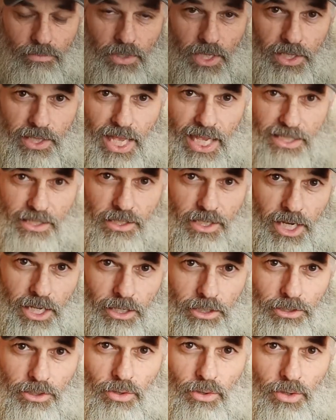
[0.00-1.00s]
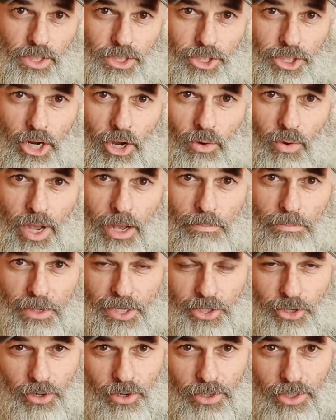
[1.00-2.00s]
Then that still is going to show up
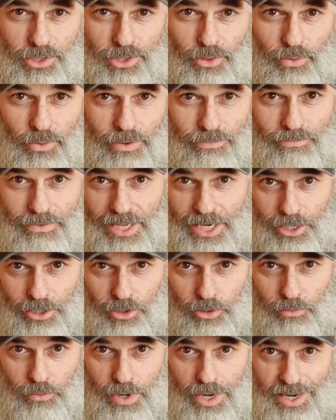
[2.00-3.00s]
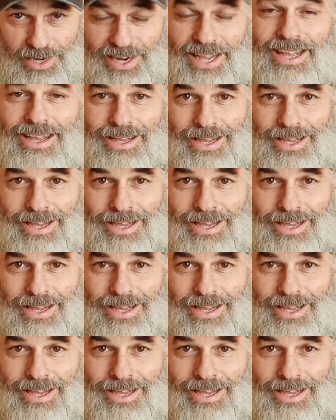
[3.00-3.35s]
and you're going to do a vinegar run.